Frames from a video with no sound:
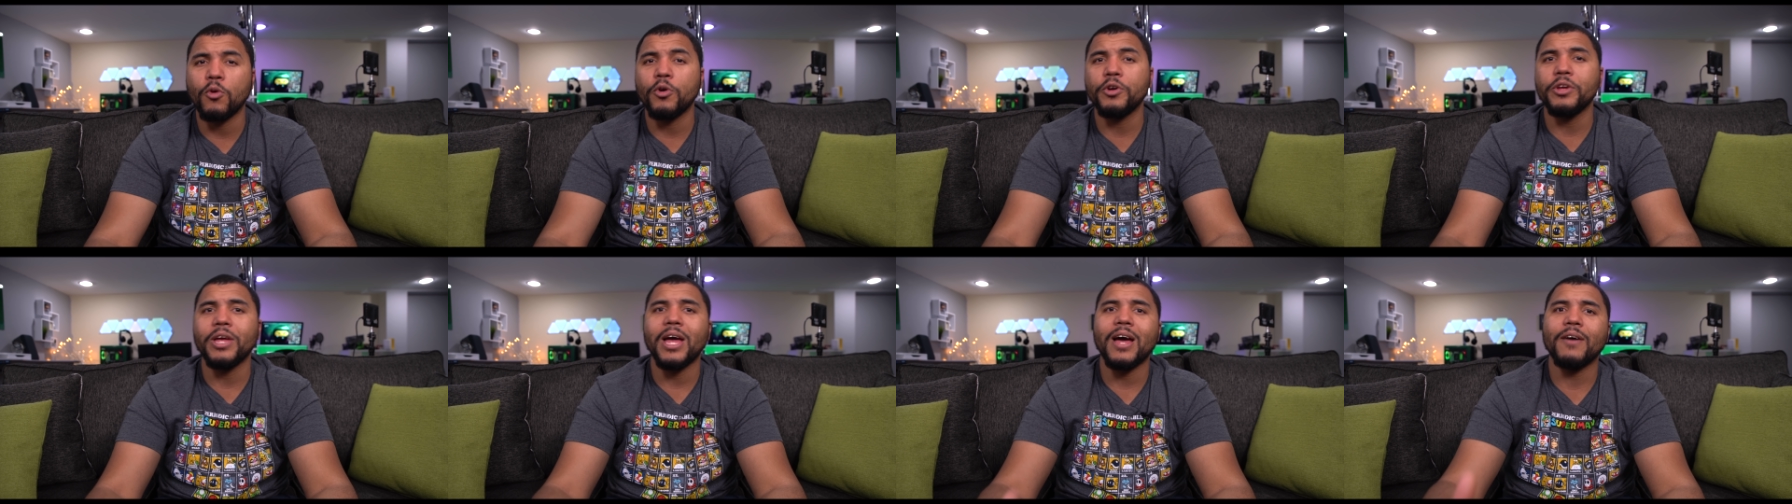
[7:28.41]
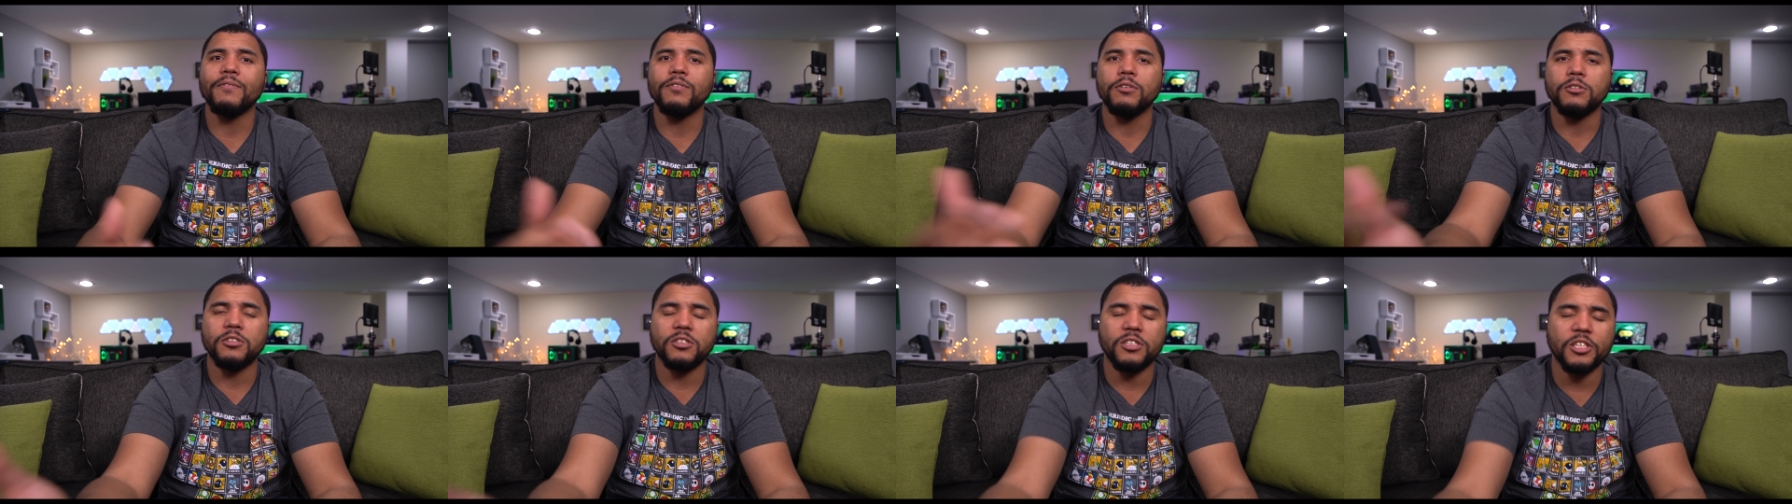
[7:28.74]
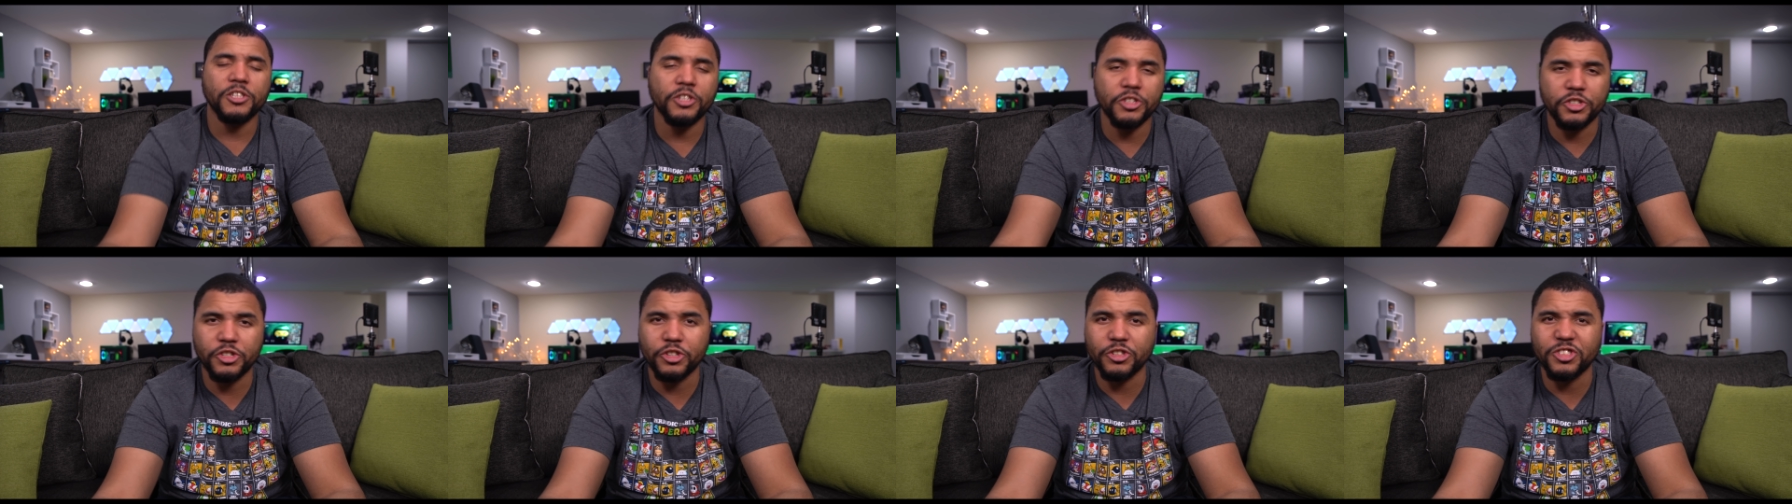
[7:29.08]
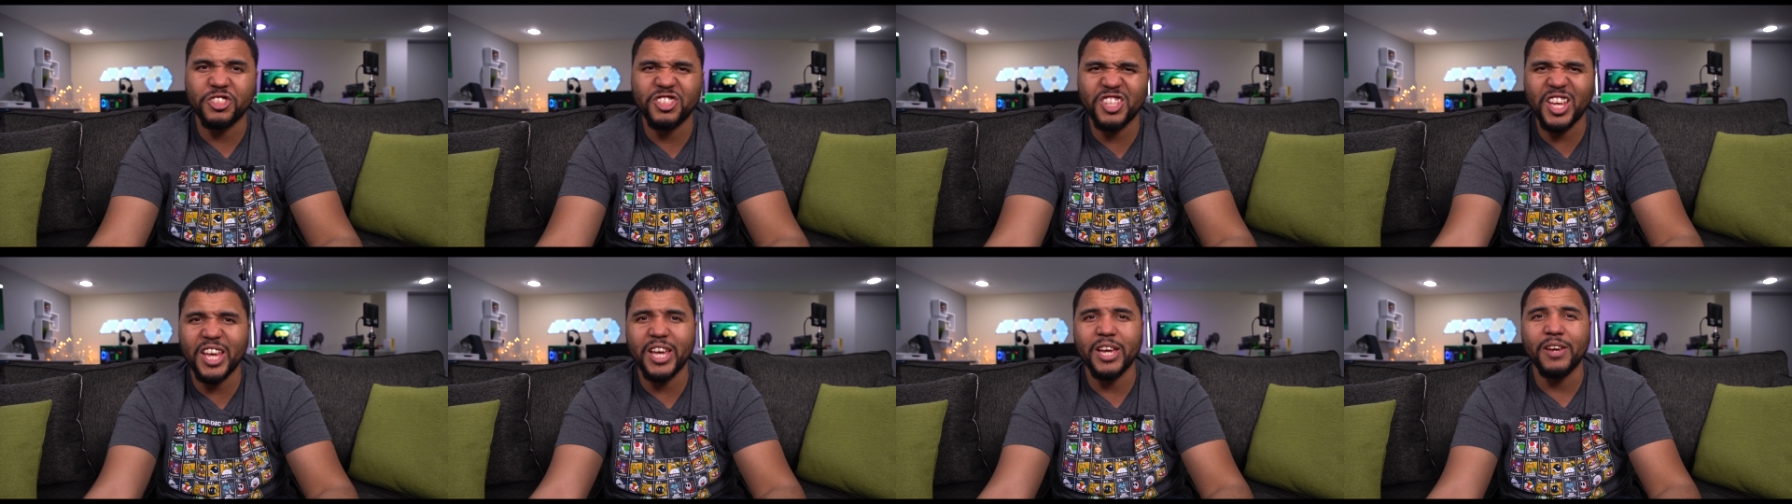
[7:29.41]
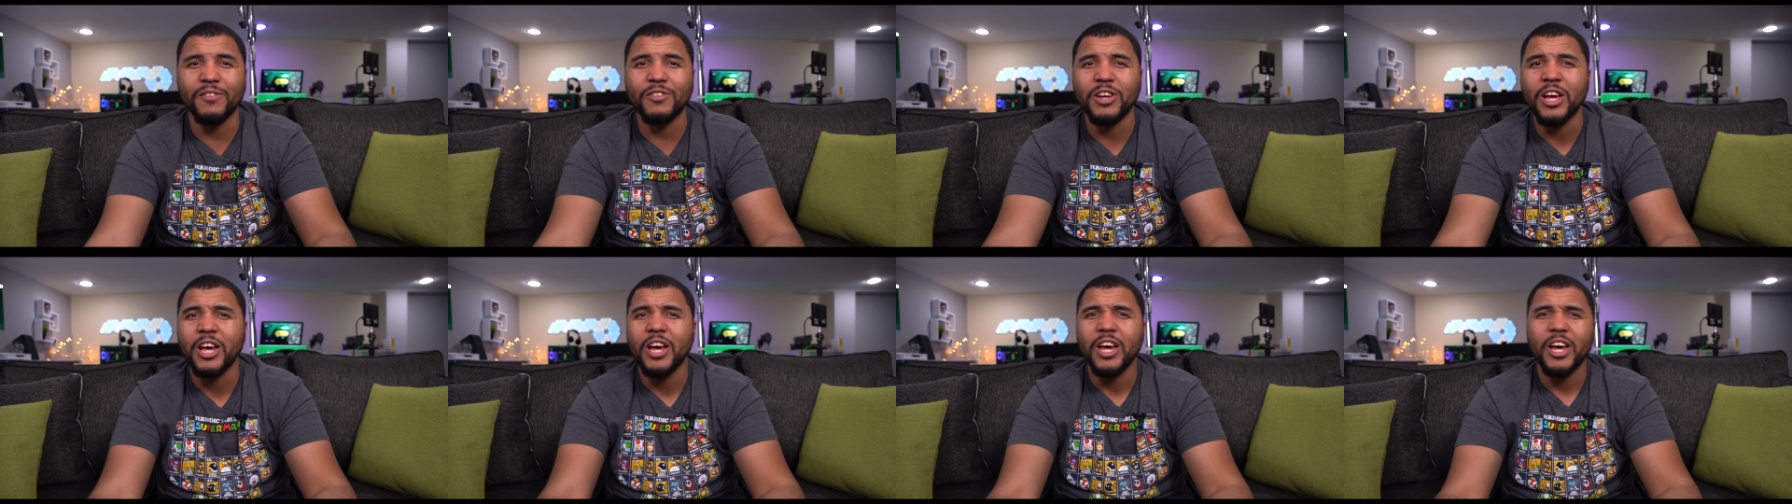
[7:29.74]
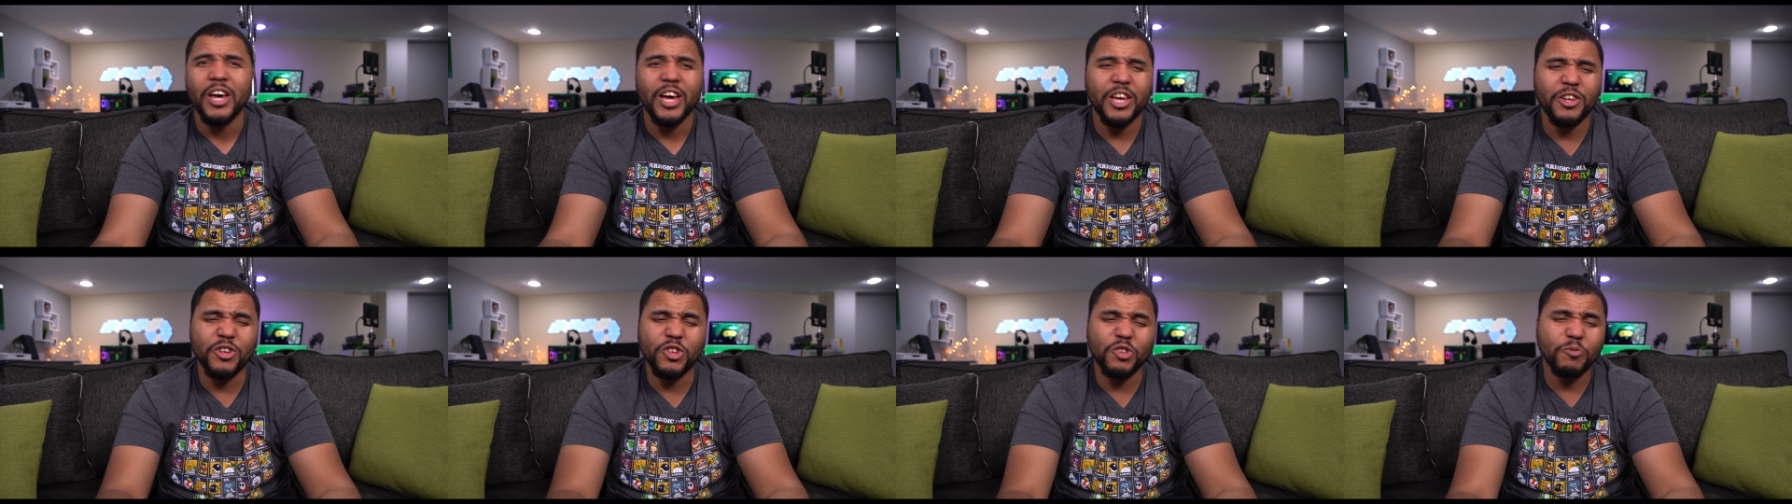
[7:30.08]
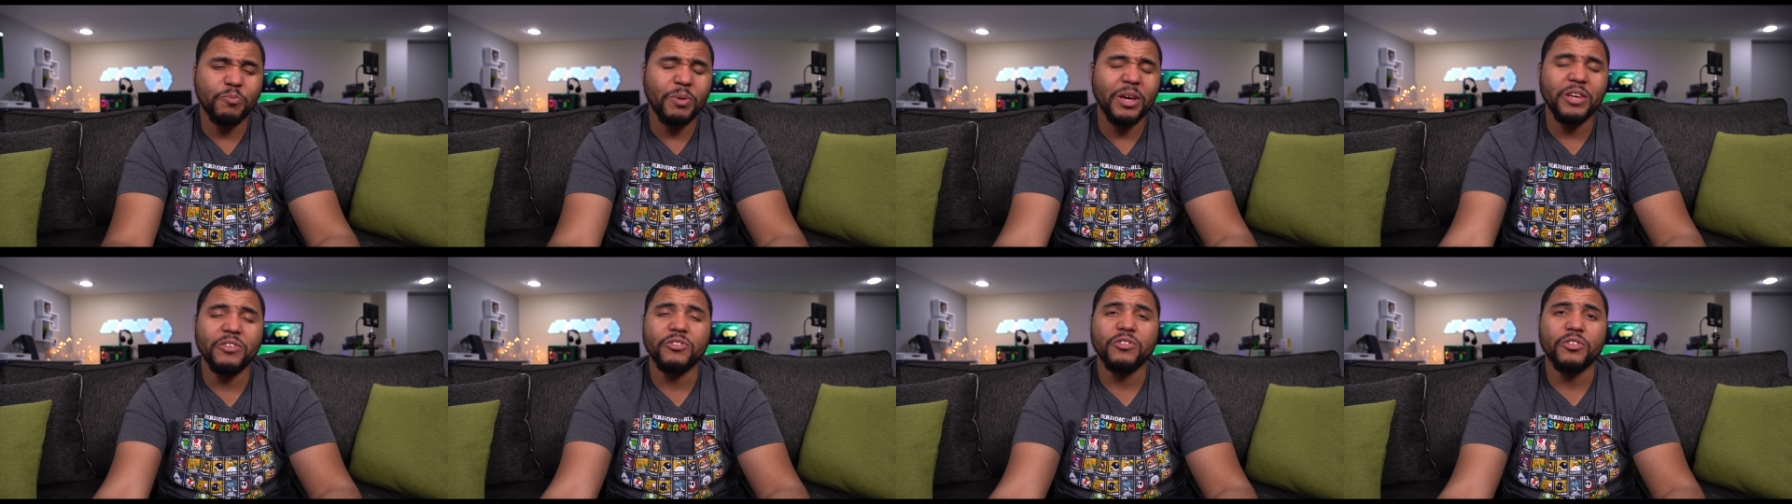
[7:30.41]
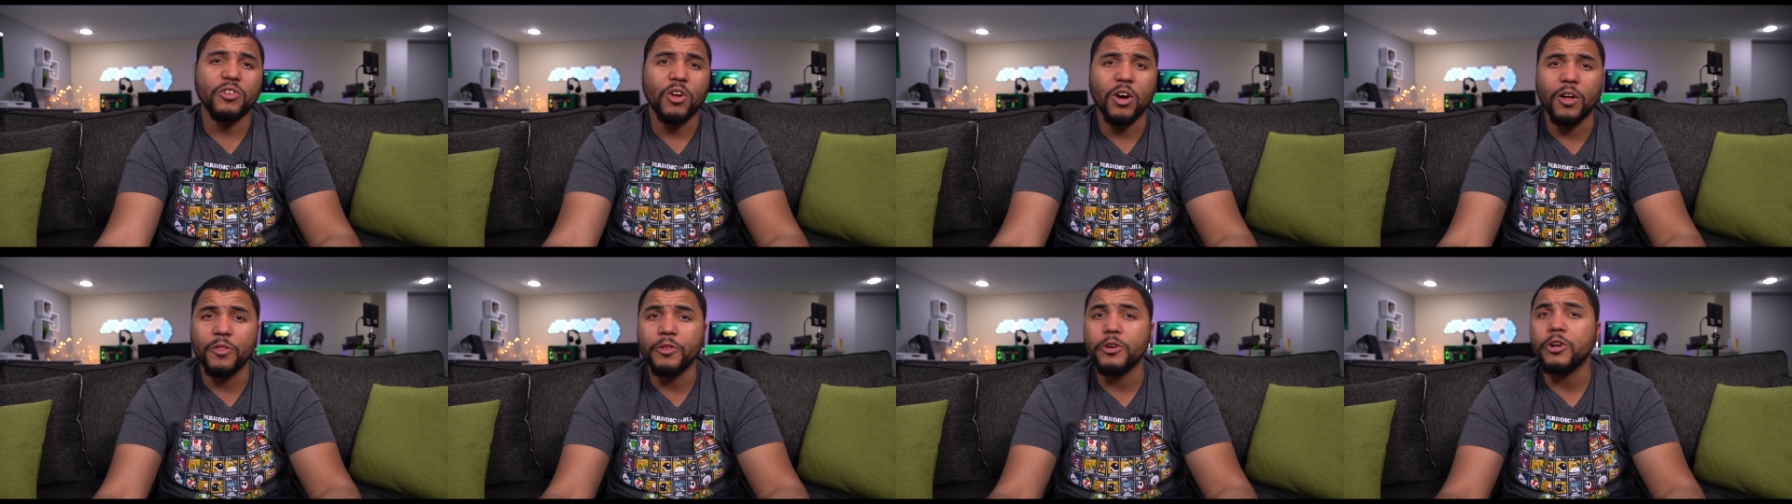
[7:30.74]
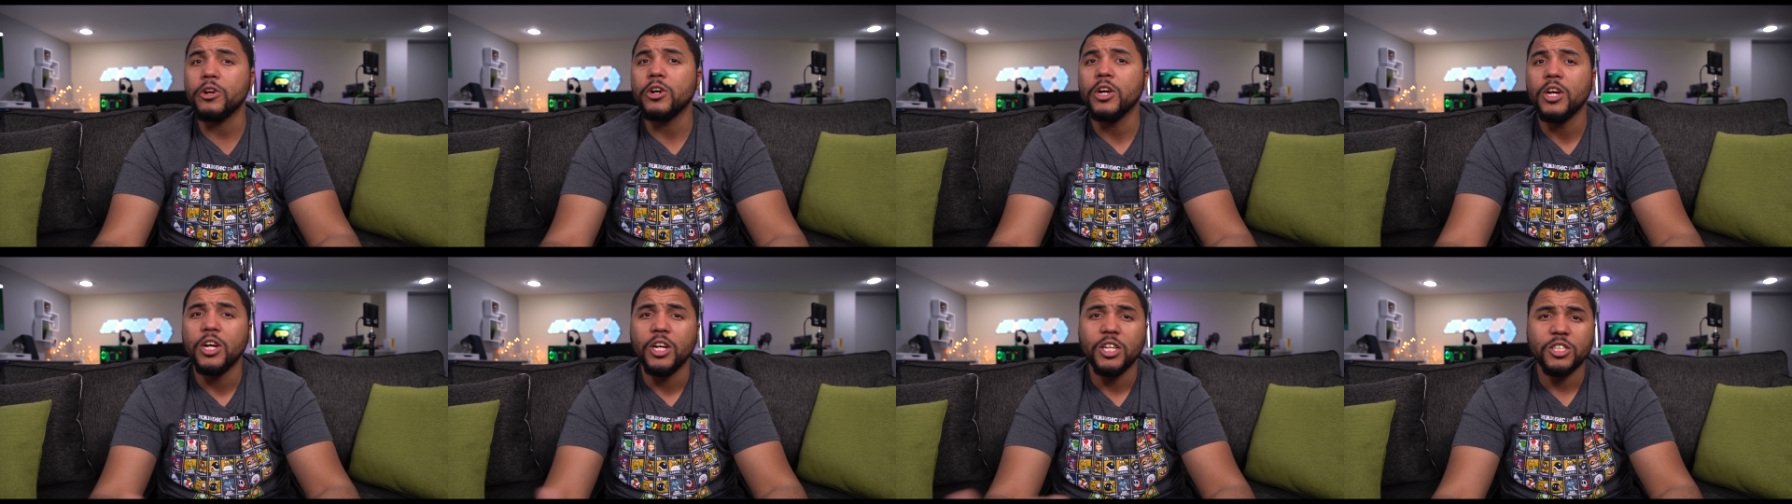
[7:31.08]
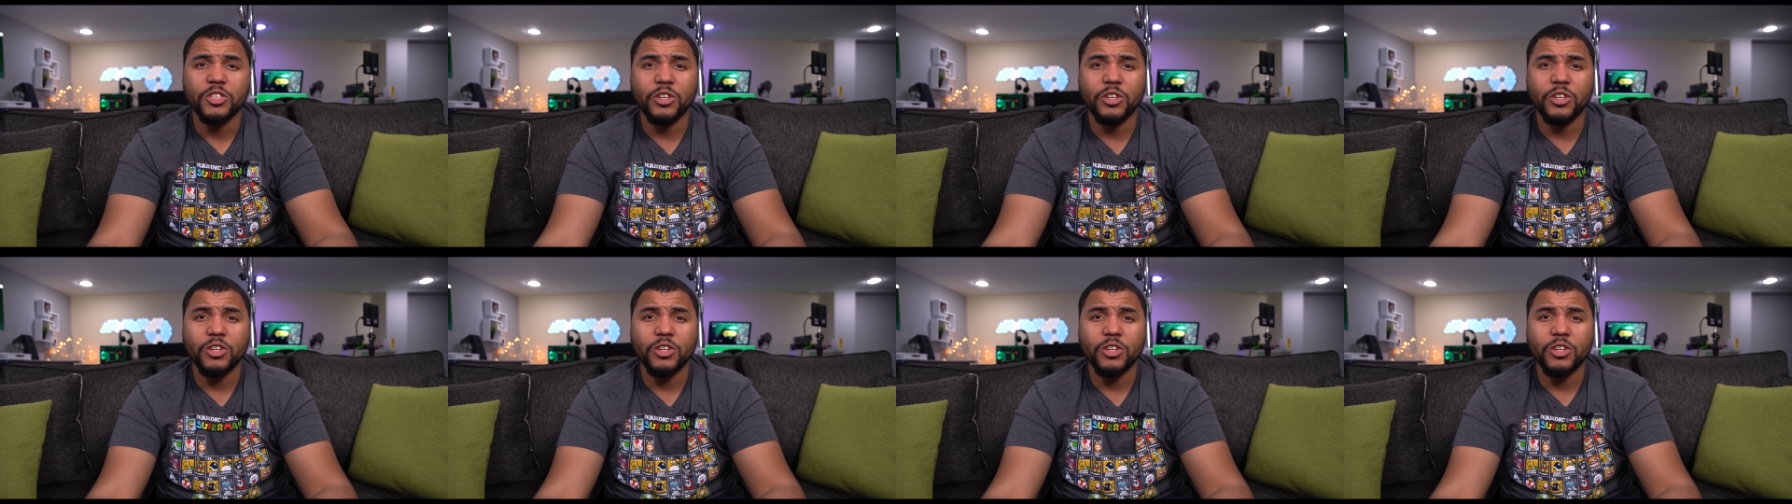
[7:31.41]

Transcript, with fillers: or you have a signature saved and you just paste it on there.